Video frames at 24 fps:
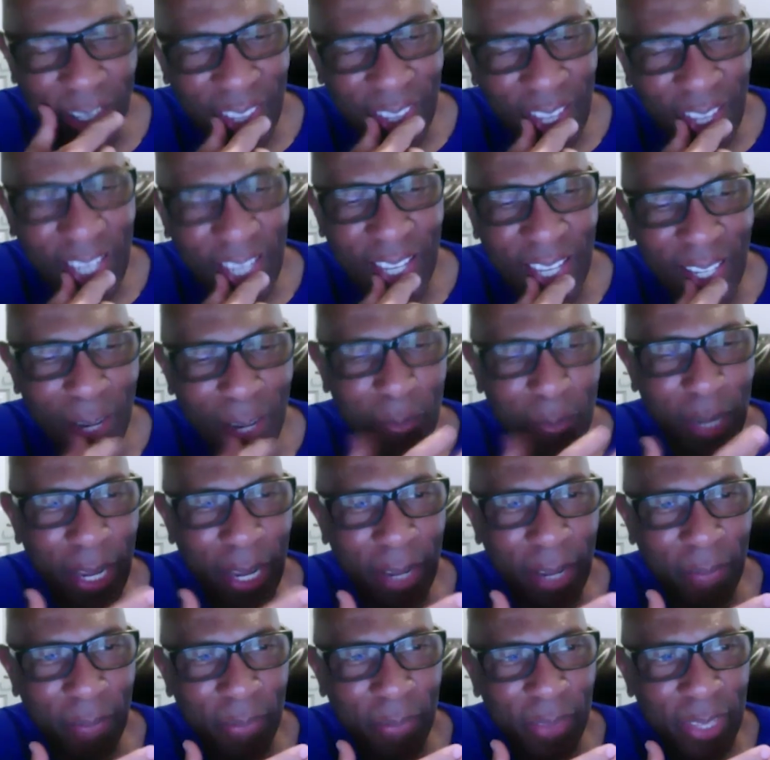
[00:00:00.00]
to thinking, I'm
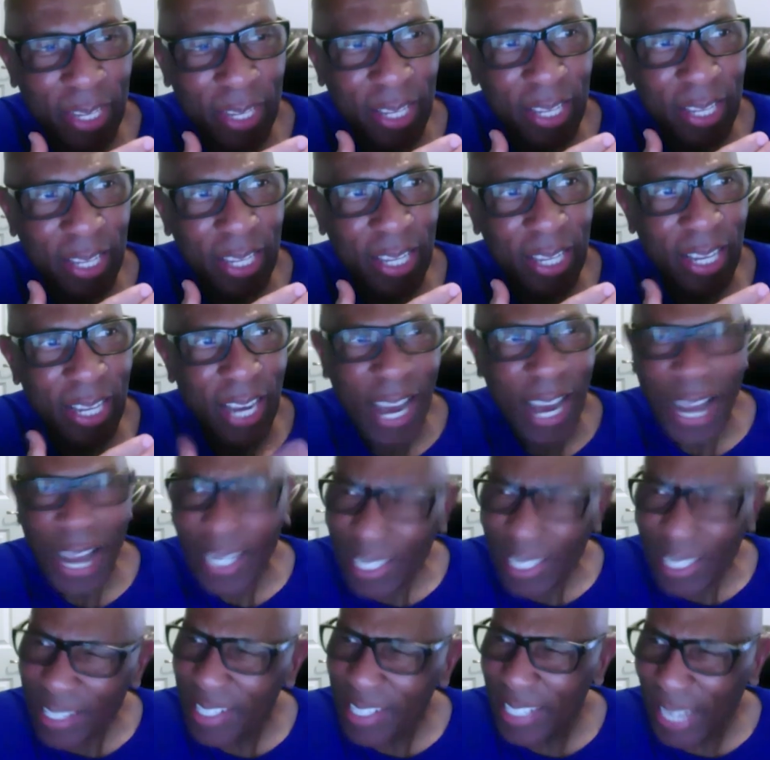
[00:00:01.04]
like,
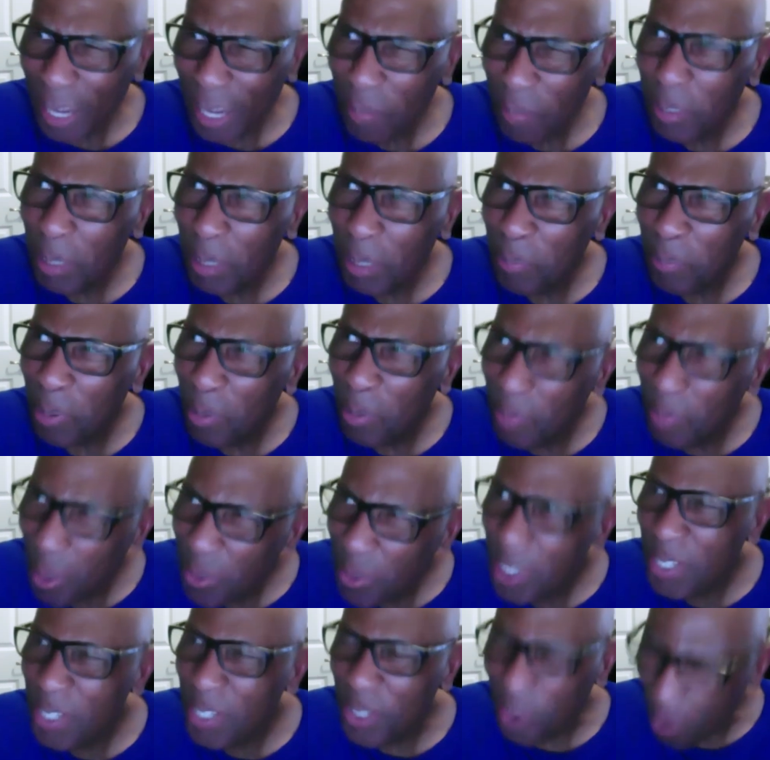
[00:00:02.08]
how did Sam get
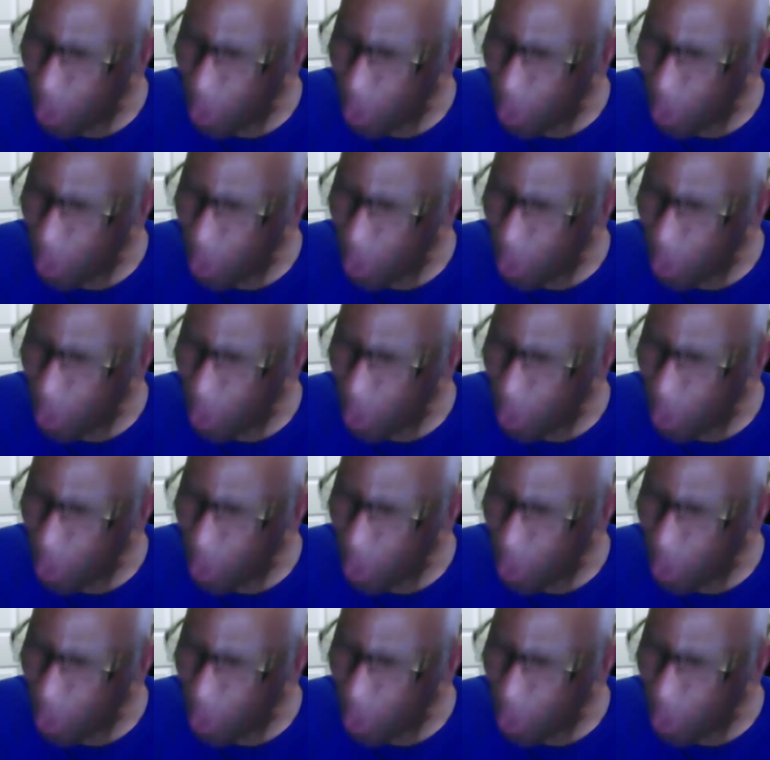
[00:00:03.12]
promoted